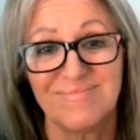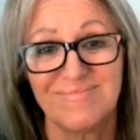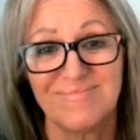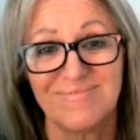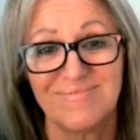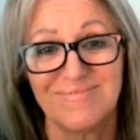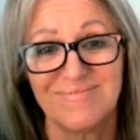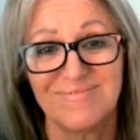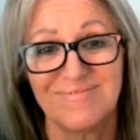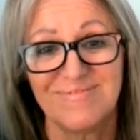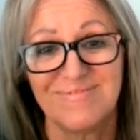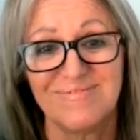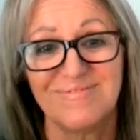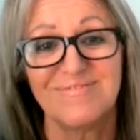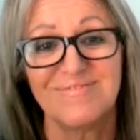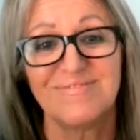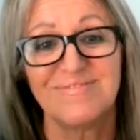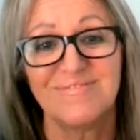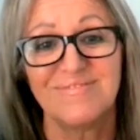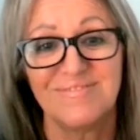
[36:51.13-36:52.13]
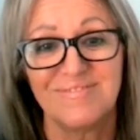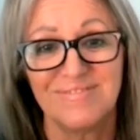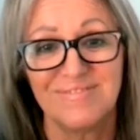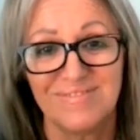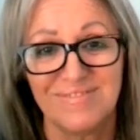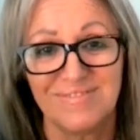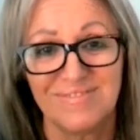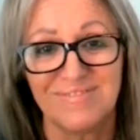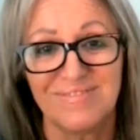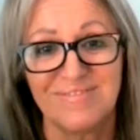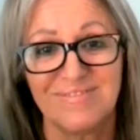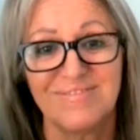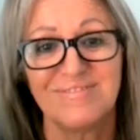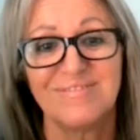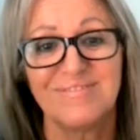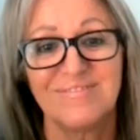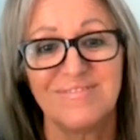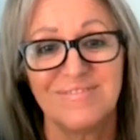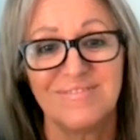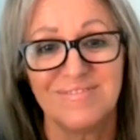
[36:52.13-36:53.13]

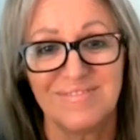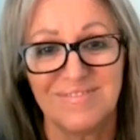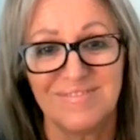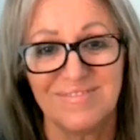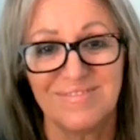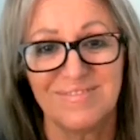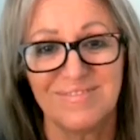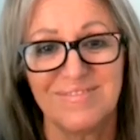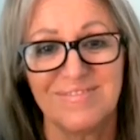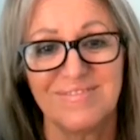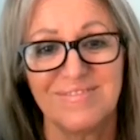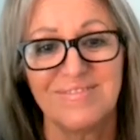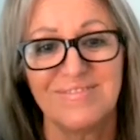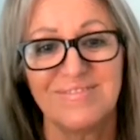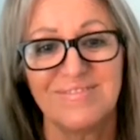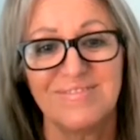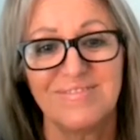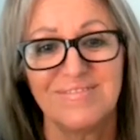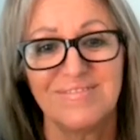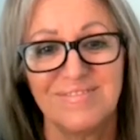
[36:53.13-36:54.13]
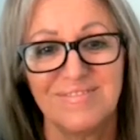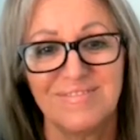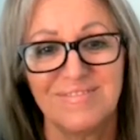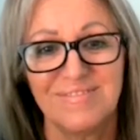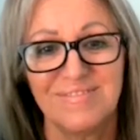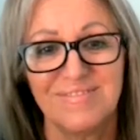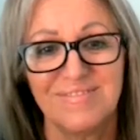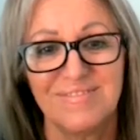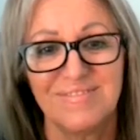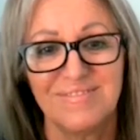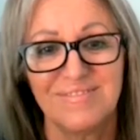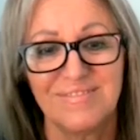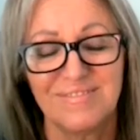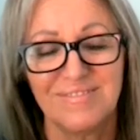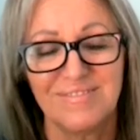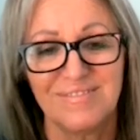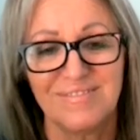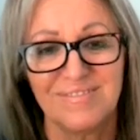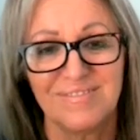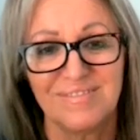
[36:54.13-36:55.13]

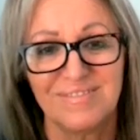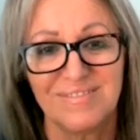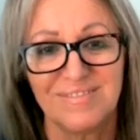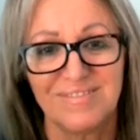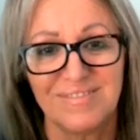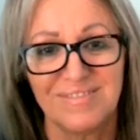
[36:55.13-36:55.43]
This person isn't speaking.